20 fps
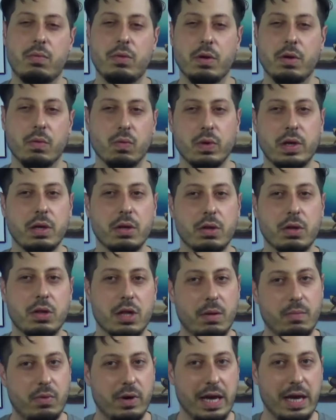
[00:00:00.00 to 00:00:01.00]
real
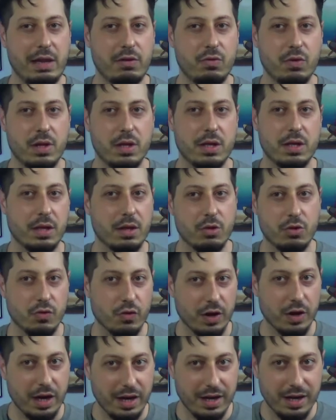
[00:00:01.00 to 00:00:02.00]
subway entrance on the
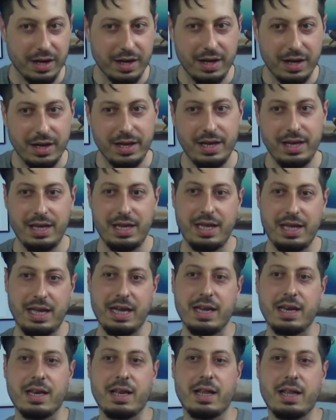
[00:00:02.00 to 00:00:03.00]
street
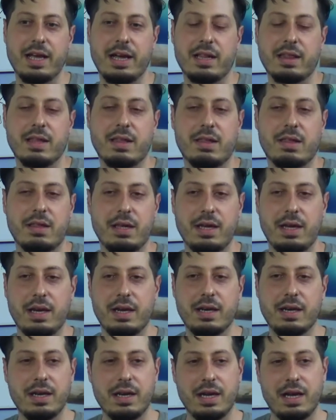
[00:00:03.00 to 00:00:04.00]
in like the
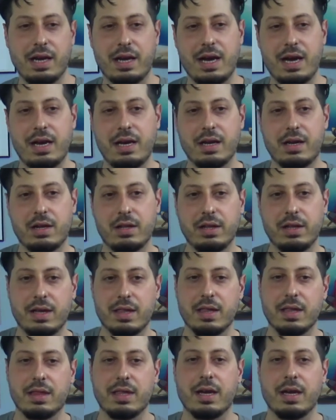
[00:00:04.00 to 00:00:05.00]
scene, it kind of
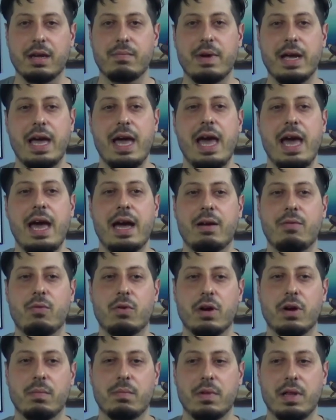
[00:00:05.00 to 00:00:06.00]
clicks a thing in my head
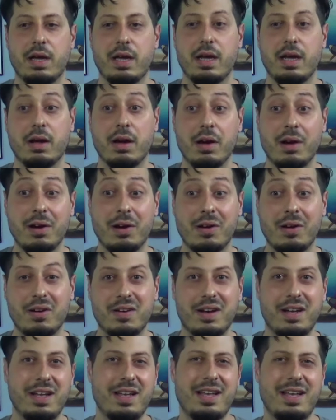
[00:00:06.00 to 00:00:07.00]
where I'm like,
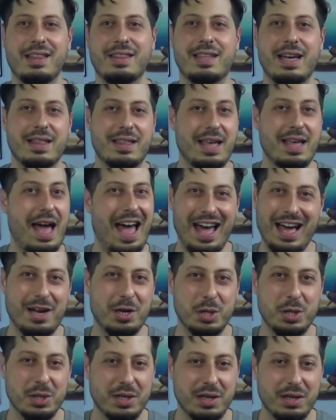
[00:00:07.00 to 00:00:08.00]
oh, that's
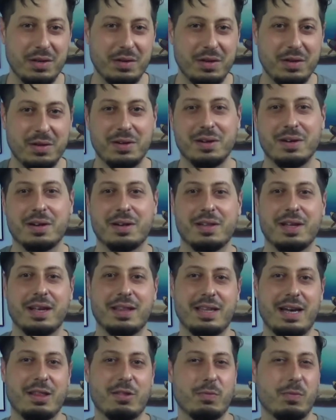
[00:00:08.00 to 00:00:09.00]
actually New York. Like,
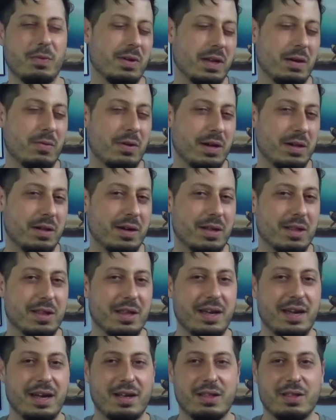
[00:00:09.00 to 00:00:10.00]
that's really what it looks
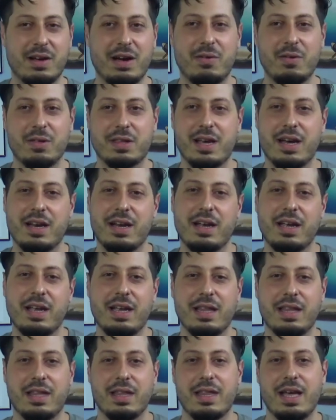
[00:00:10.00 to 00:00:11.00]
like. So I was kind of
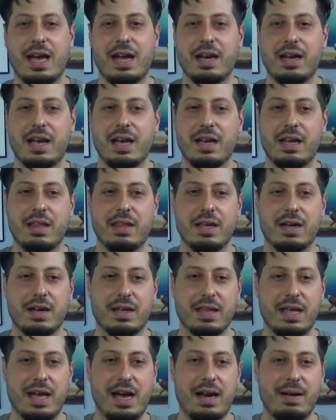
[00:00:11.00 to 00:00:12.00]
into that and kind of dug
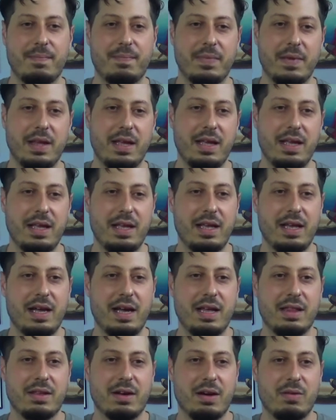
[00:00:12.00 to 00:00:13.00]
that.
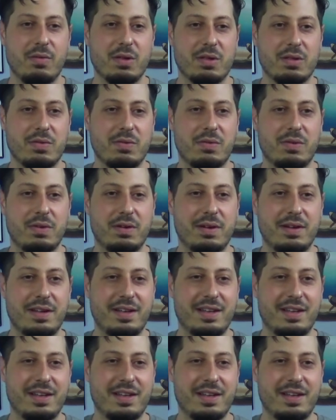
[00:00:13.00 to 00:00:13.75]
I thought it was cool.